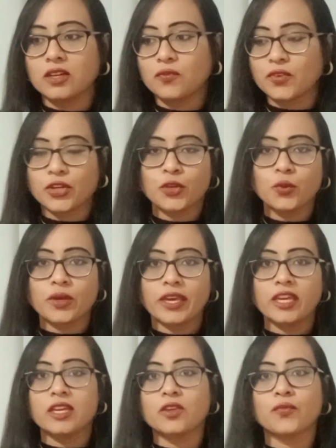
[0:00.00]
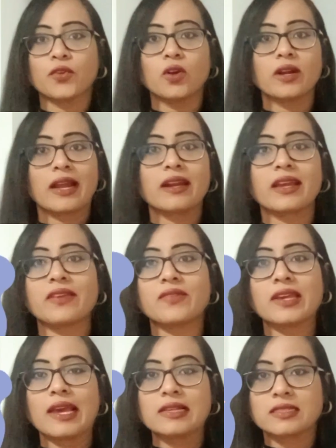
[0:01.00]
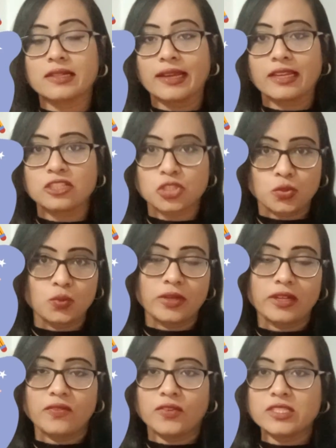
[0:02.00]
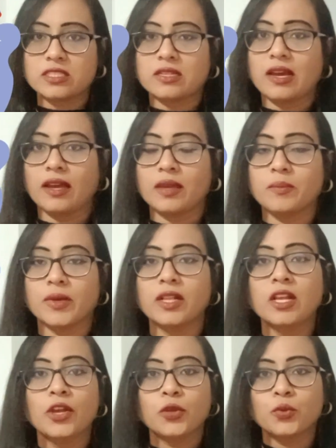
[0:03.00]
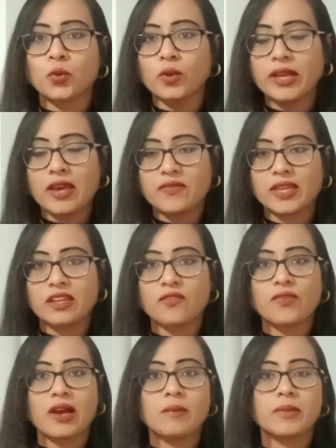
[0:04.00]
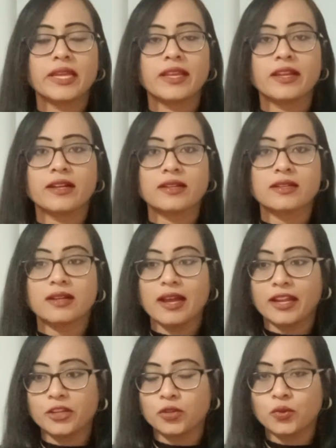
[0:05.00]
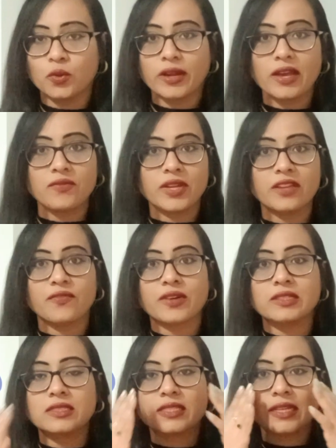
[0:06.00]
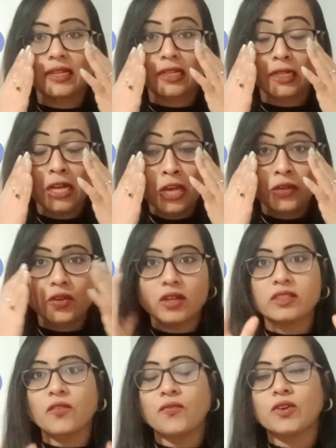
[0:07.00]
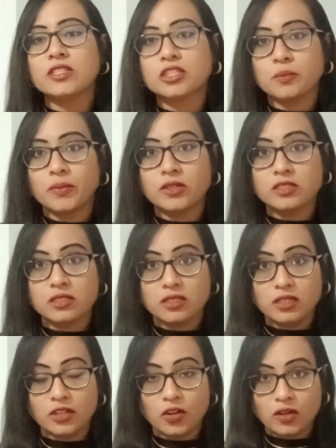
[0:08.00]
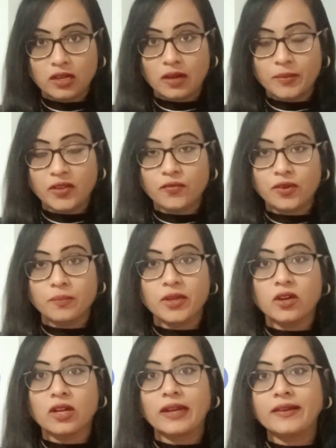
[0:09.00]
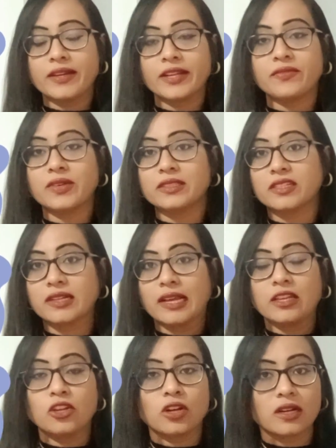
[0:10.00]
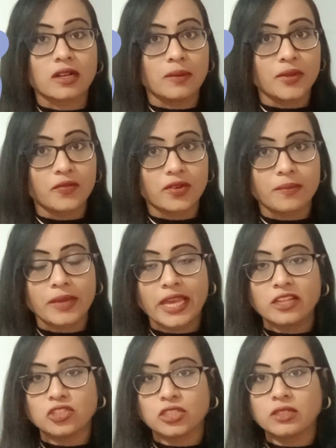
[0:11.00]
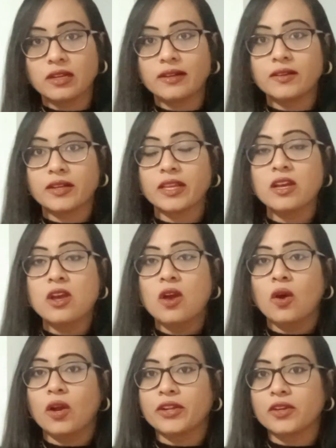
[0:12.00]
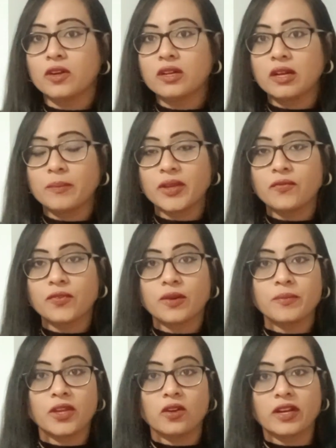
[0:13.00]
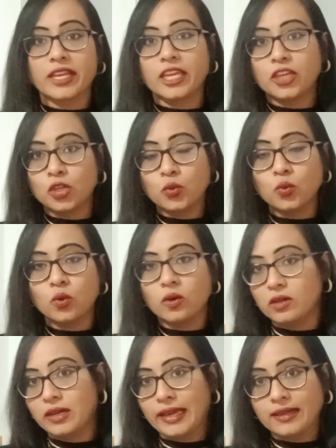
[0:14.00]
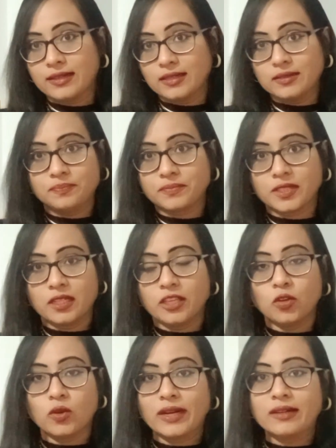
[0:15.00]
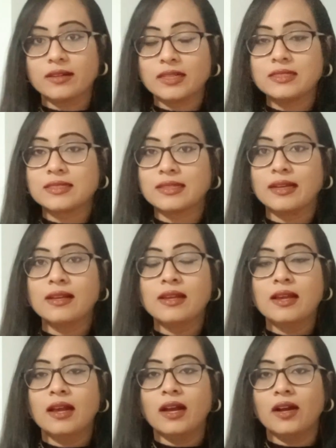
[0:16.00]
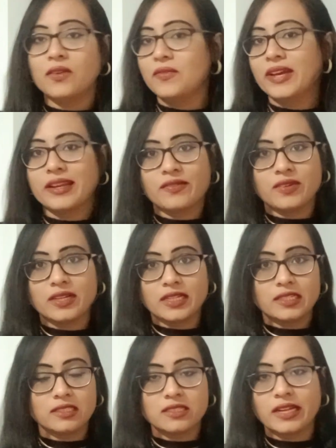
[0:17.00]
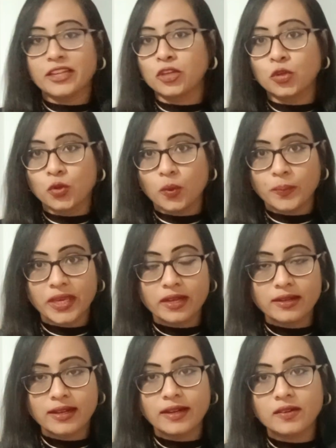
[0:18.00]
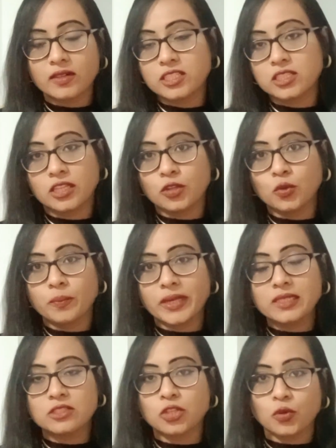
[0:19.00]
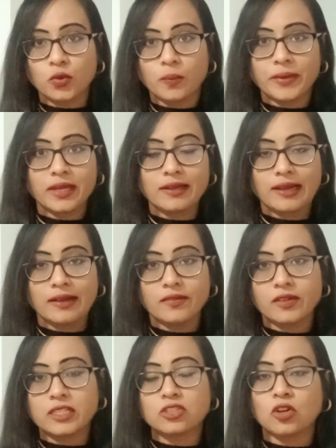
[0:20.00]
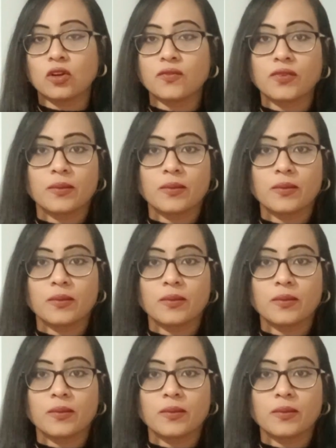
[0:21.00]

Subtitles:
for UK, if you're arriving as like a student first time, you don't have any family here and you don't have any friends here, you are the first person, you're coming from your country, whether you're coming from Asian country or you're coming from your EU, like EU countries, wherever it is, like European countries. EU means European countries, or from